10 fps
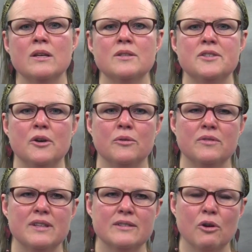so
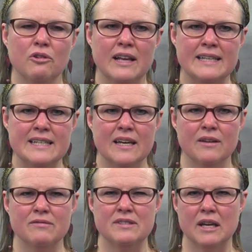this whole idea
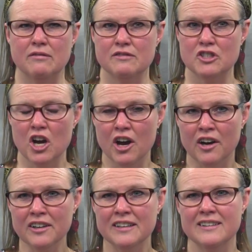of
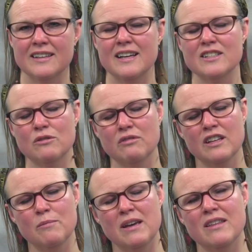self-talk is a
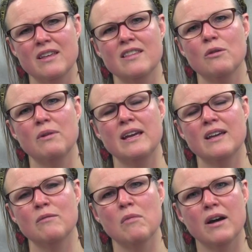really big thing that we
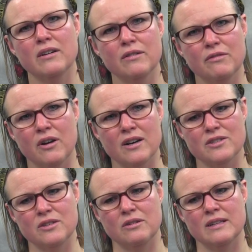can model for our
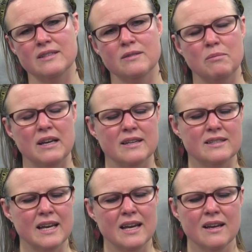students because
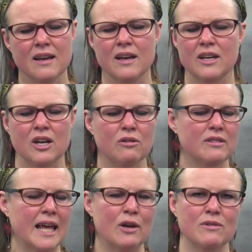they, you know,
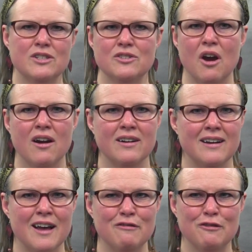language is hard
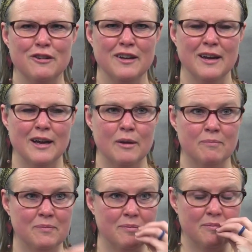enough
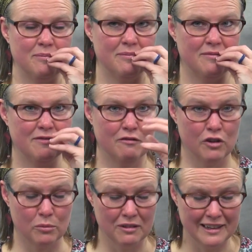um,
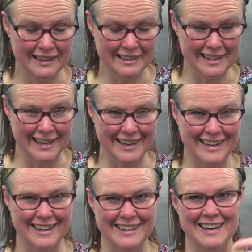verbally
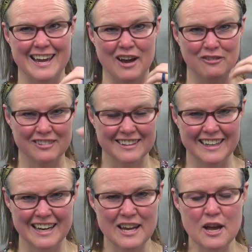and
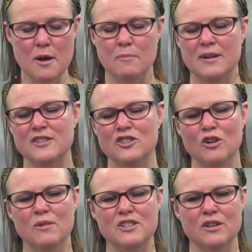outwardly, but
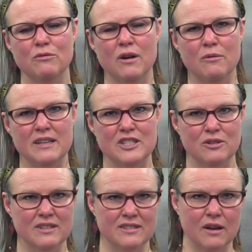so much of what we
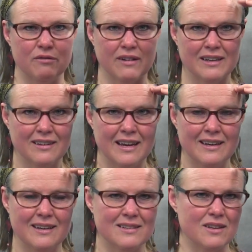do to self
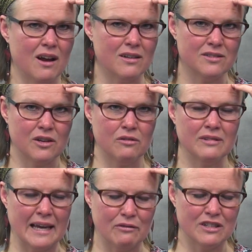regulate is also
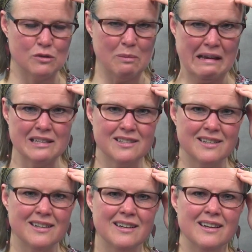language based.
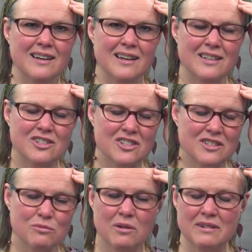It's
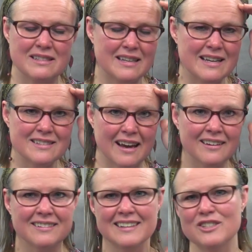just what we say
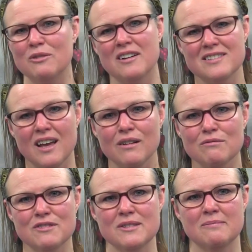silently to
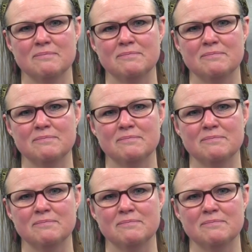ourselves.